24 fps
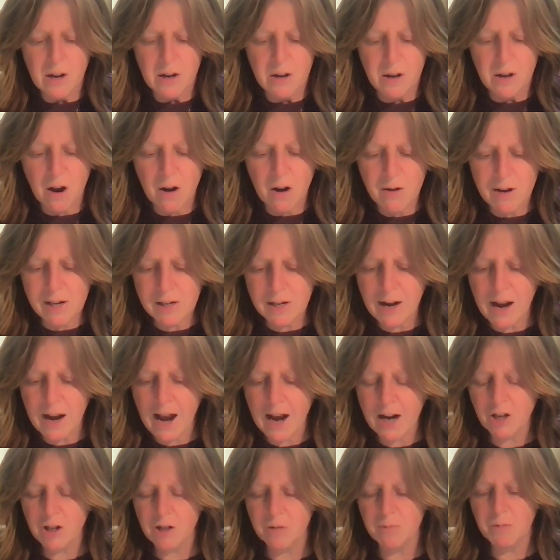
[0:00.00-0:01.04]
No
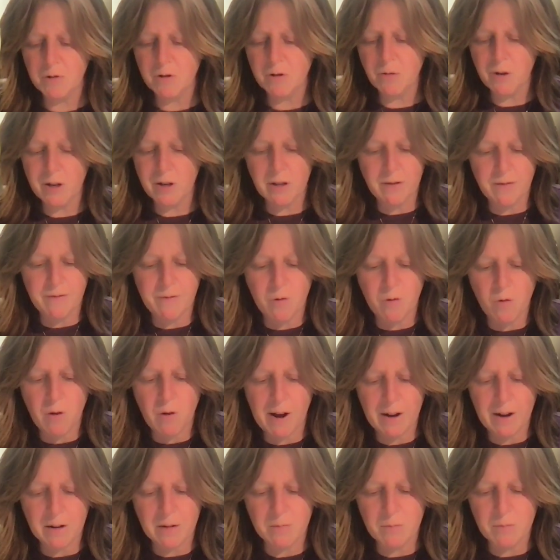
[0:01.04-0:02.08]
interaction between the four
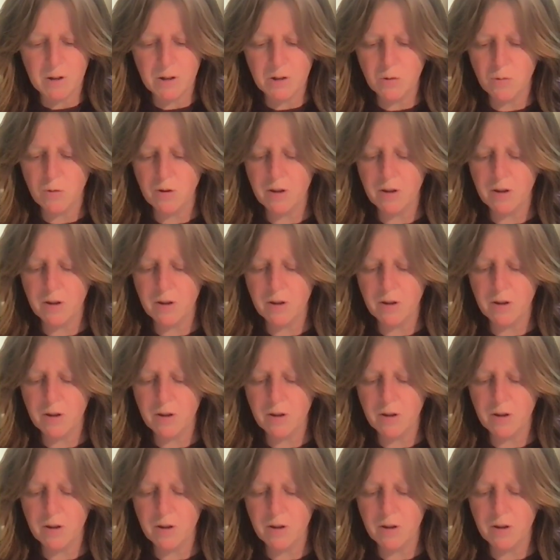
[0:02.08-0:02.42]
elements